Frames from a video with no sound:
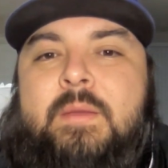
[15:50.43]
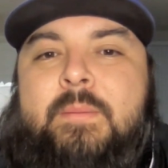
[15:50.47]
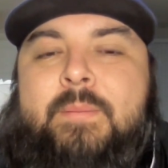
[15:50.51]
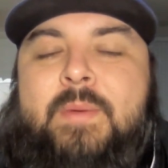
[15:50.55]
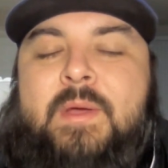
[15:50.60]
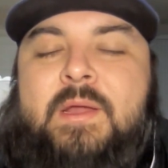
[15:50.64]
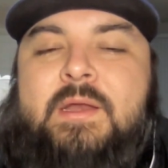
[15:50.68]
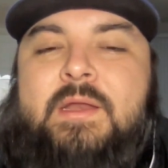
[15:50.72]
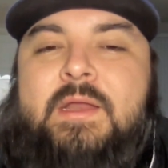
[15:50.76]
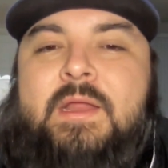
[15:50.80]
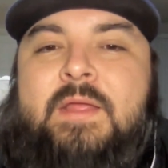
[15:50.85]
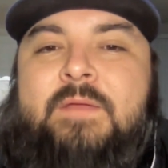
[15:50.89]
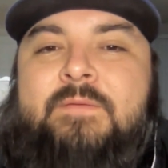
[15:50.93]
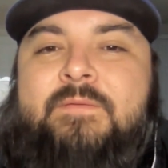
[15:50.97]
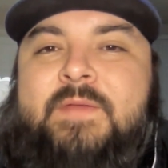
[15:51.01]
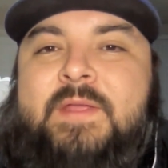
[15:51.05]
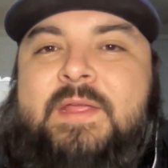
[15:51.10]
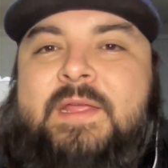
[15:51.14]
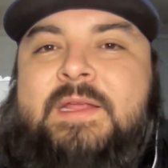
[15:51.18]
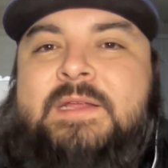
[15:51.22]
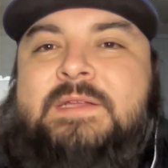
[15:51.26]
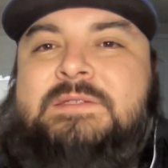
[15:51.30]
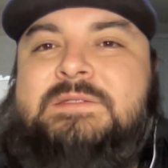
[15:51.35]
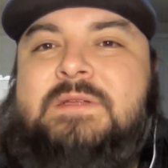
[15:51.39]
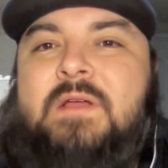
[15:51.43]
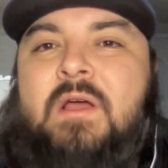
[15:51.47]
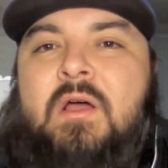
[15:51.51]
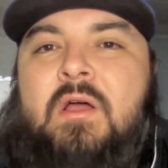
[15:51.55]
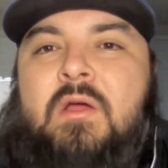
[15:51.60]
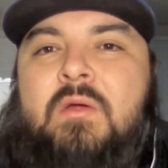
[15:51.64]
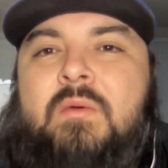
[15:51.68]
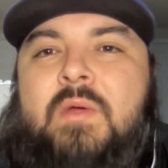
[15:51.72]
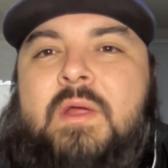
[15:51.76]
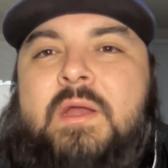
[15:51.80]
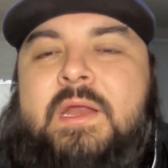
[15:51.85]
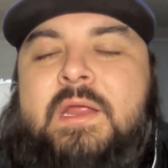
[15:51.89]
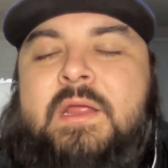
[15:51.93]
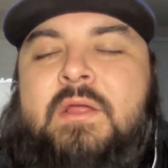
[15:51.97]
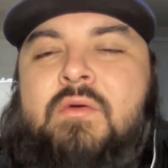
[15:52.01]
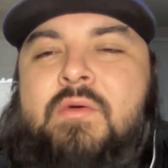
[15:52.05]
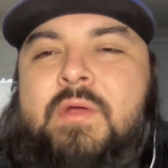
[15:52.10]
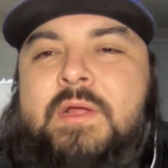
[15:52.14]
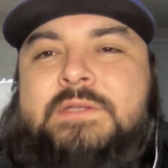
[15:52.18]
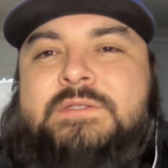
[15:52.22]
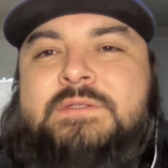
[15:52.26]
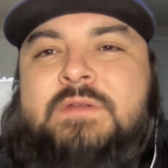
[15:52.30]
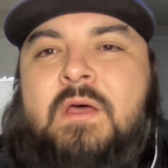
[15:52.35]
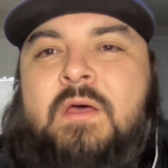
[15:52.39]
But if he's already
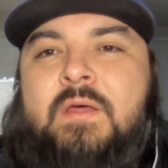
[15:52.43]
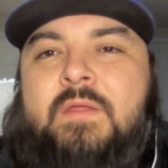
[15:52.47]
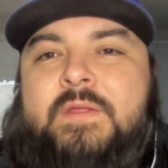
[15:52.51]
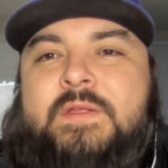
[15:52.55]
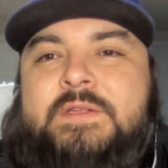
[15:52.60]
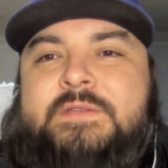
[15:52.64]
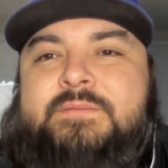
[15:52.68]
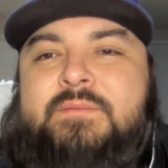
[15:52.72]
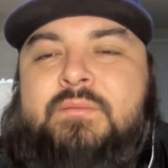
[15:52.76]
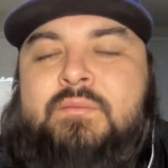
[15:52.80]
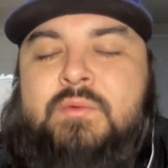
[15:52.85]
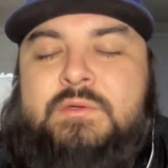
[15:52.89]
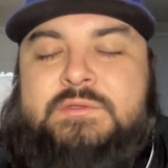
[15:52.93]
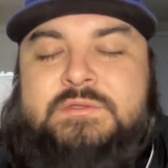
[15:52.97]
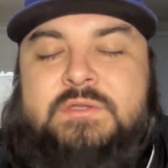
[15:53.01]
going to all these